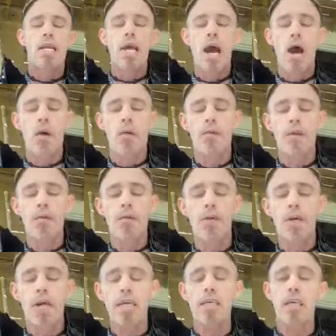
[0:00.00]
Now, if
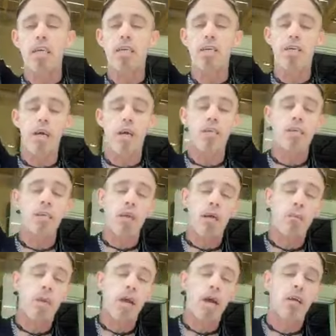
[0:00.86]
you guys get a chance to
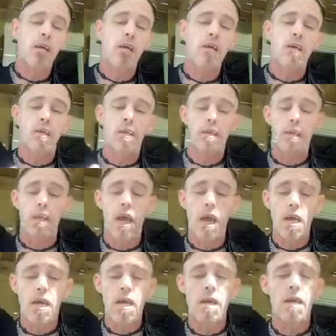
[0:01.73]
come down here, you
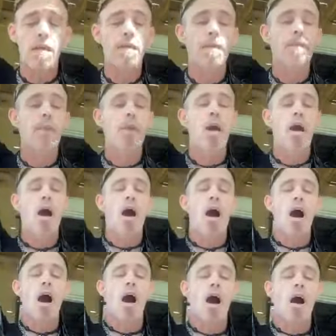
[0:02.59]
stay here.
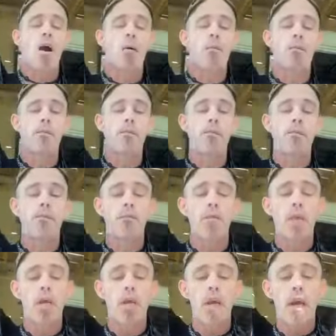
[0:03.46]
Um,
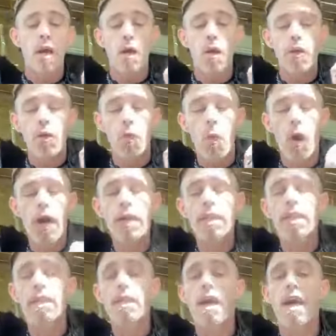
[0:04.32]
you
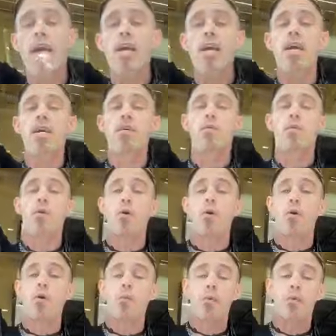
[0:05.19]
want to stay in
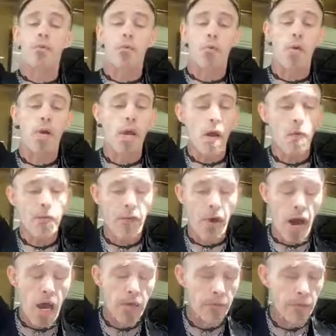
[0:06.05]
room
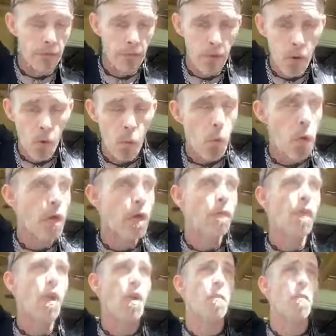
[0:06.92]
305, one
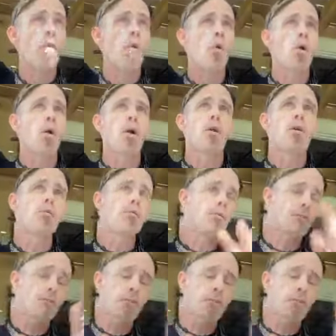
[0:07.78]
of our more